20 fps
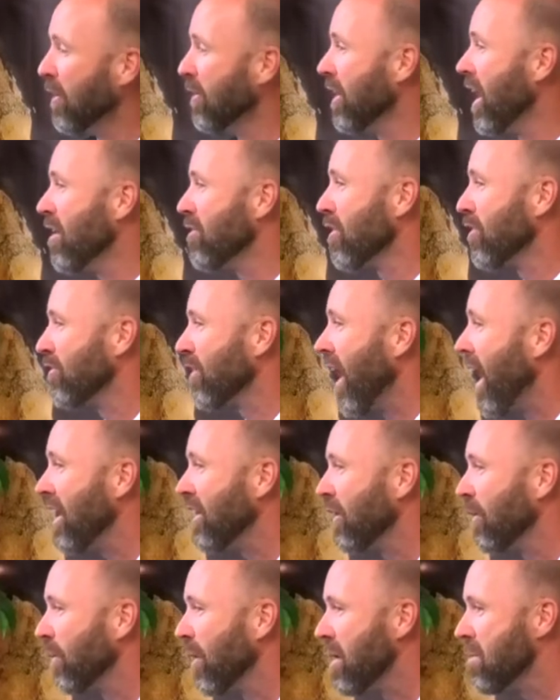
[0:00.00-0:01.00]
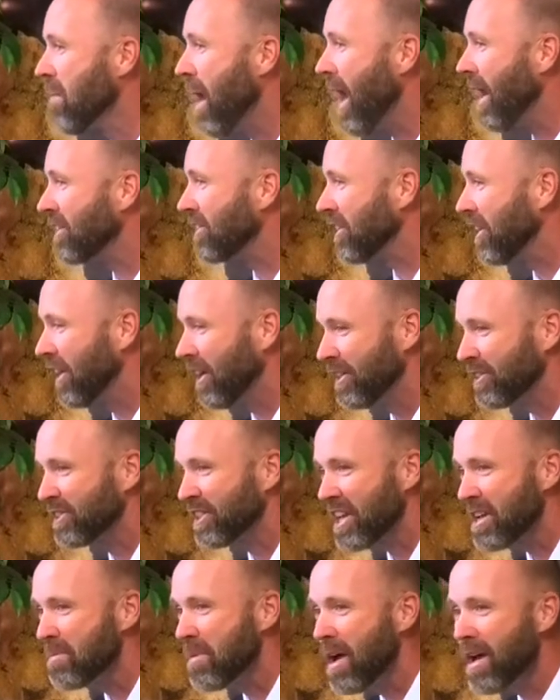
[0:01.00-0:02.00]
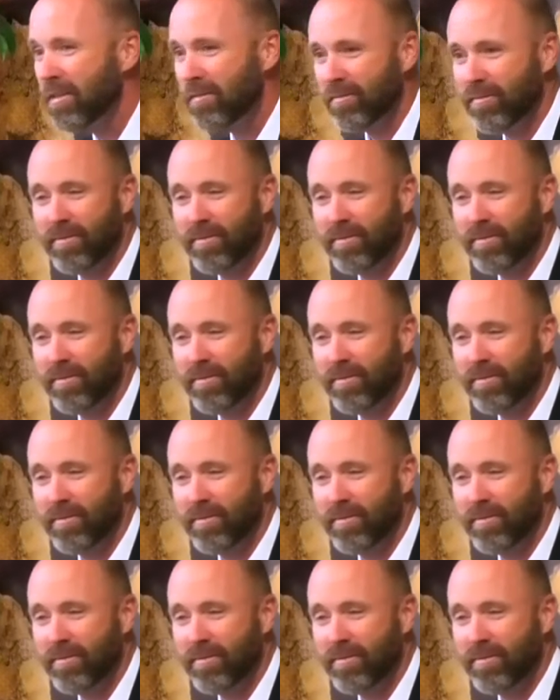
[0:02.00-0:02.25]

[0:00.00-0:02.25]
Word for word: never find their way back to us. Amen.